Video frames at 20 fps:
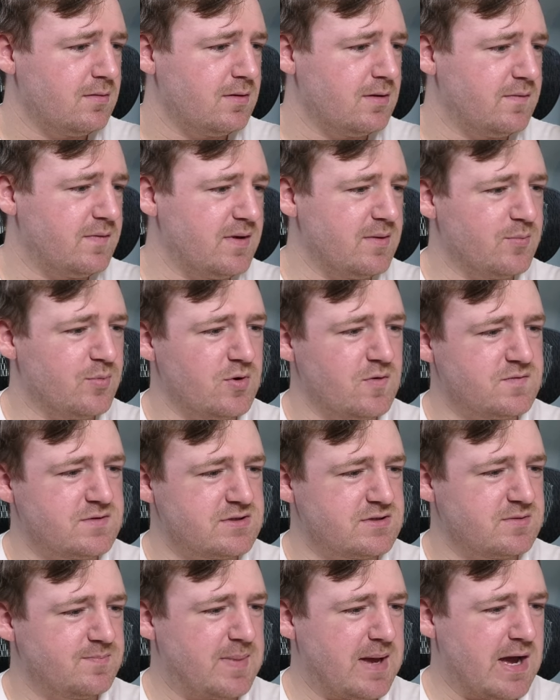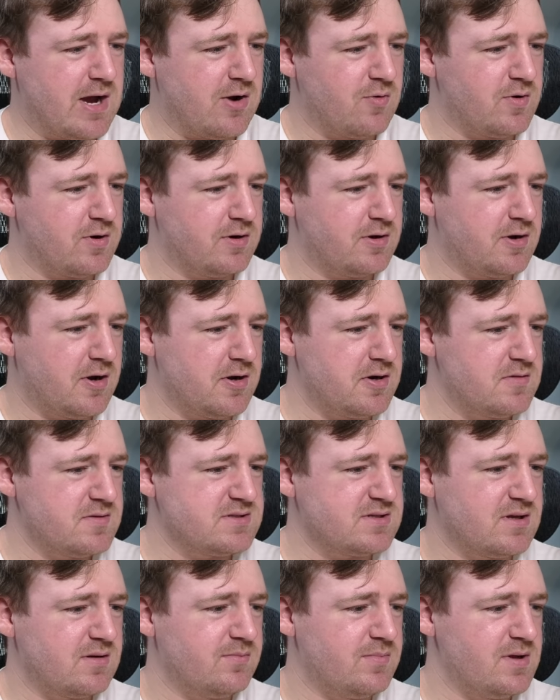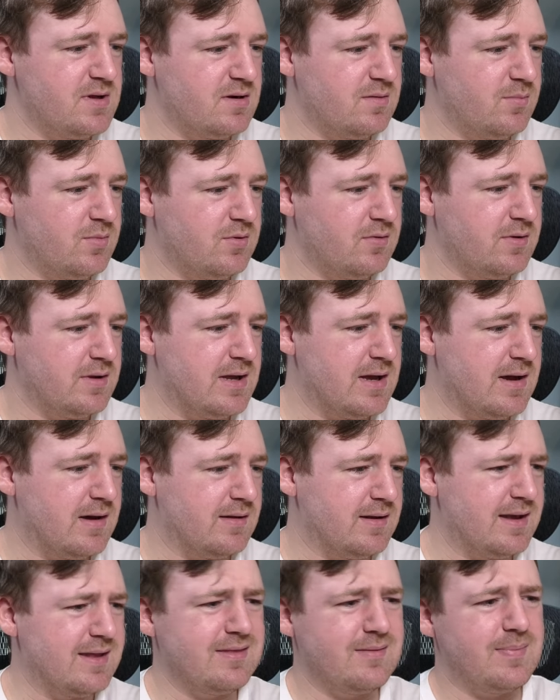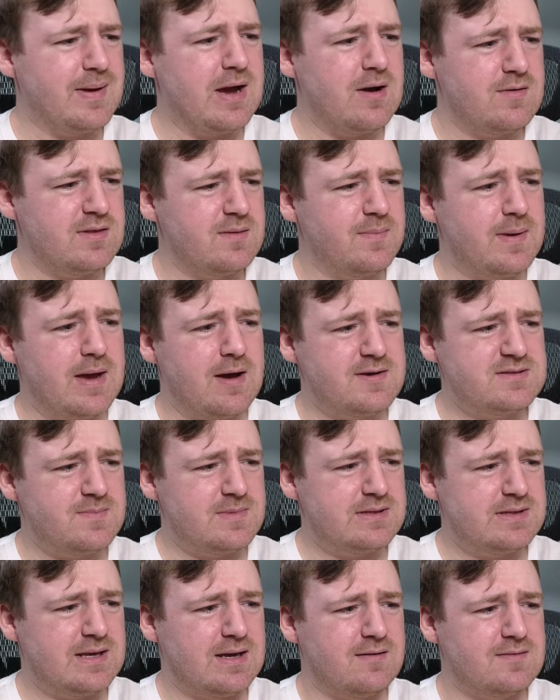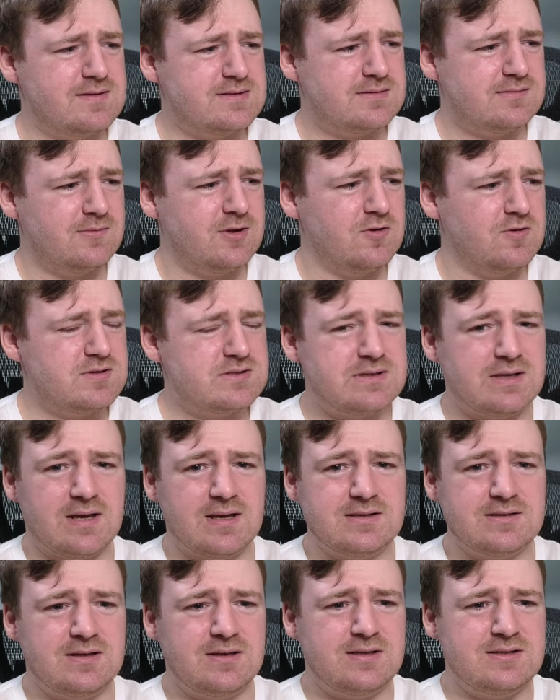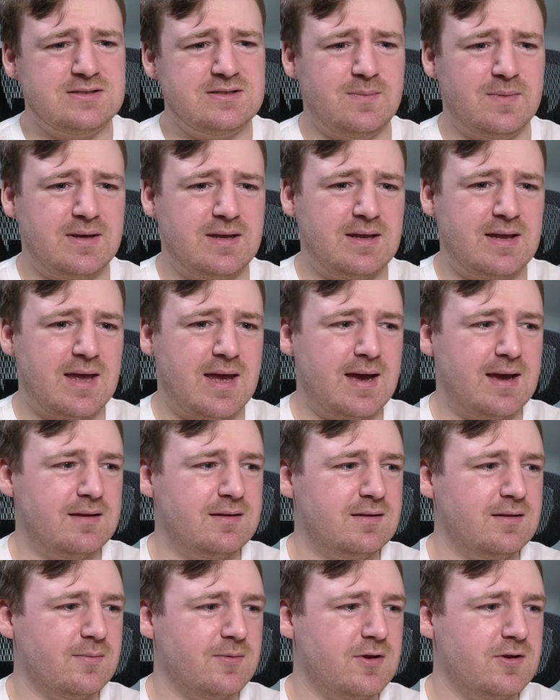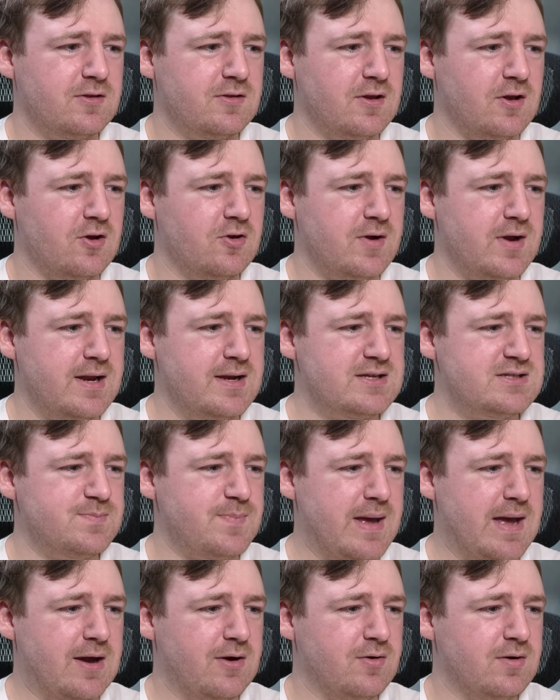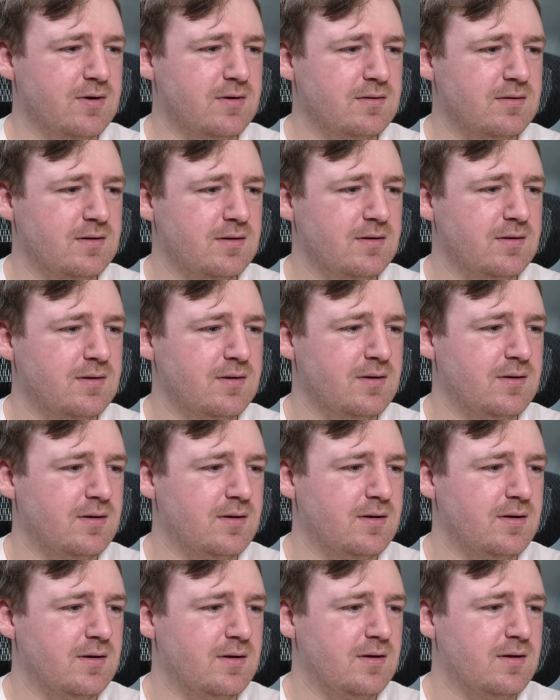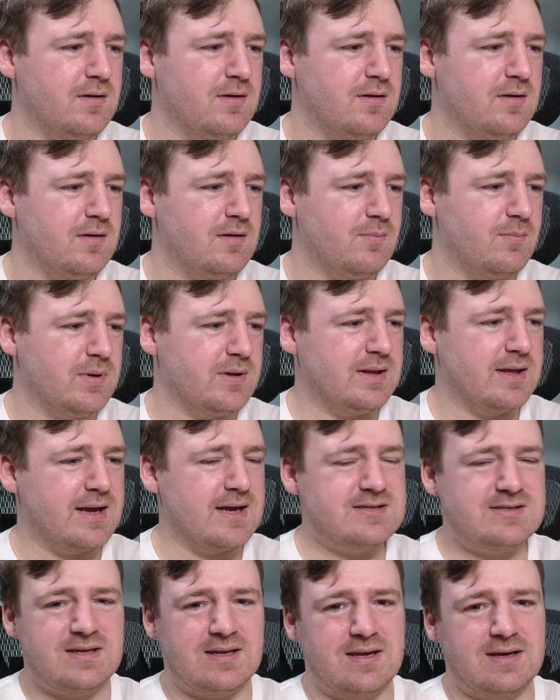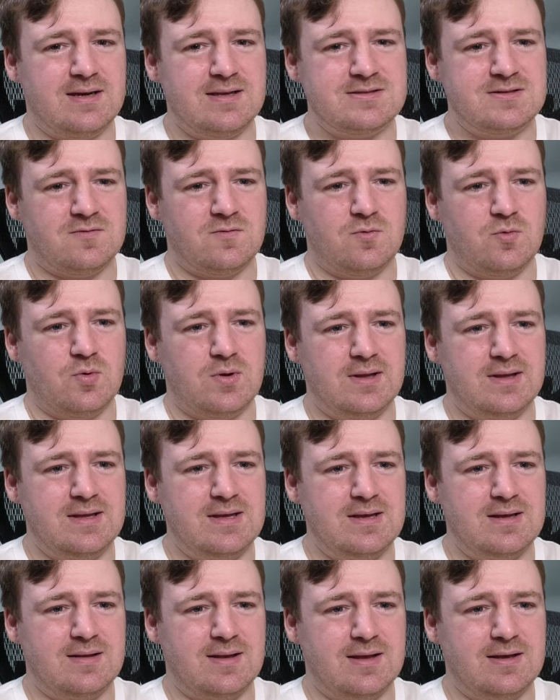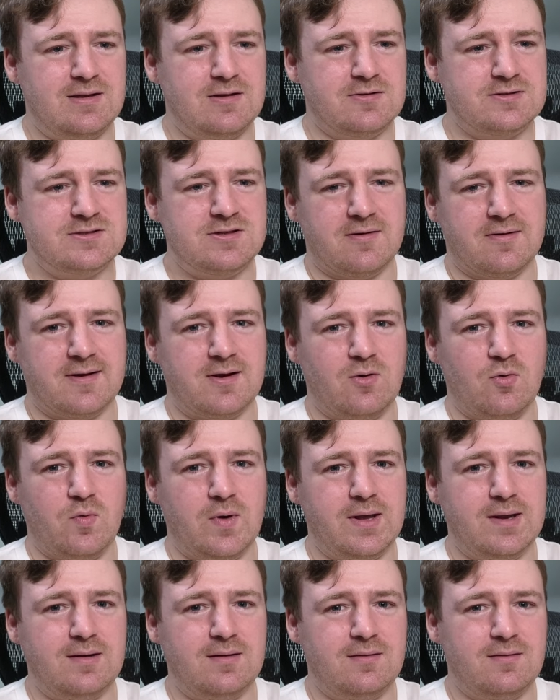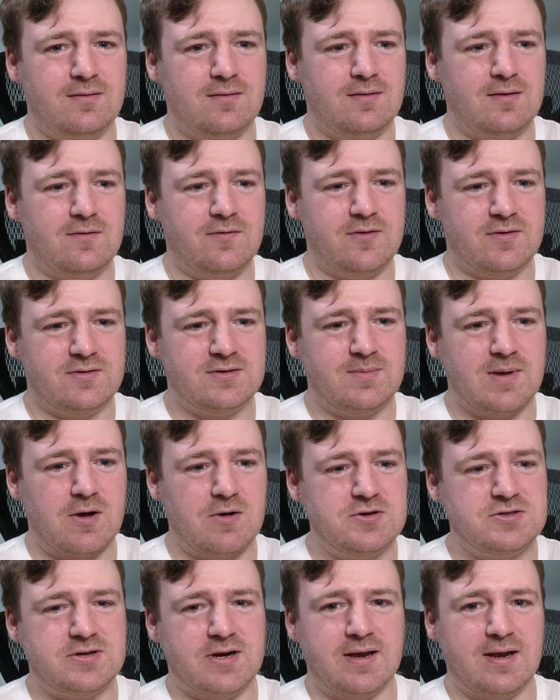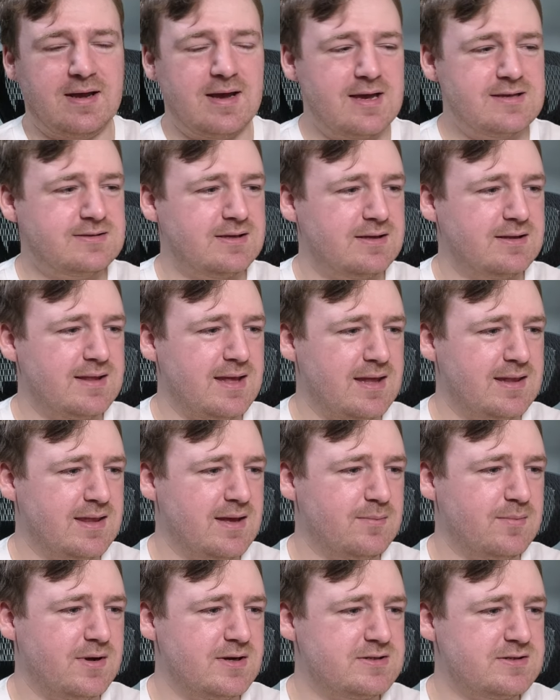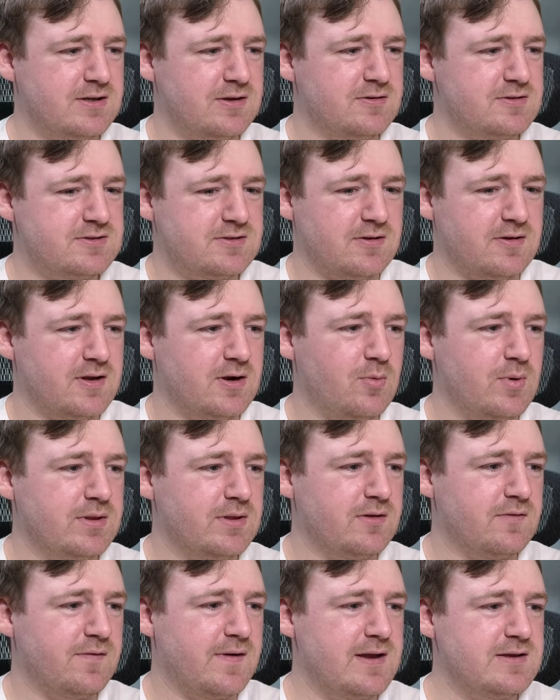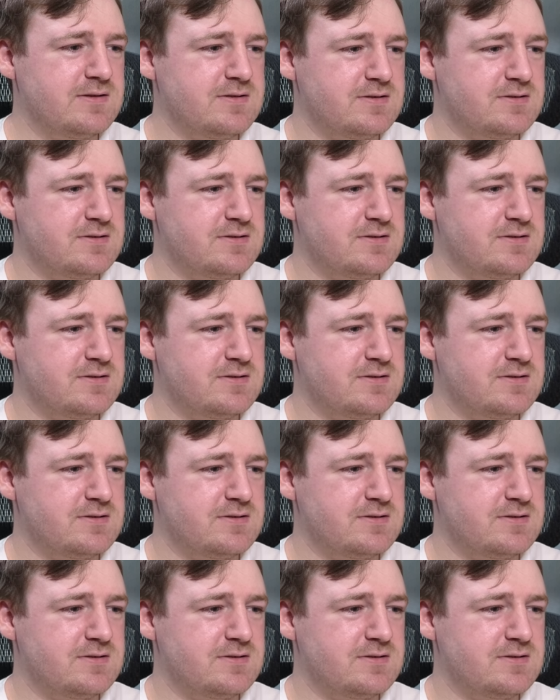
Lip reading: If he improves his power and cardio, he's unbeatable. Yeah. Yeah, the power is the main thing I was noticing. It didn't seem like he had the greatest power. But like I said, it doesn't really, like, you're still going to win if you're outstriking guys like that much. Like, you're still going to win the fights.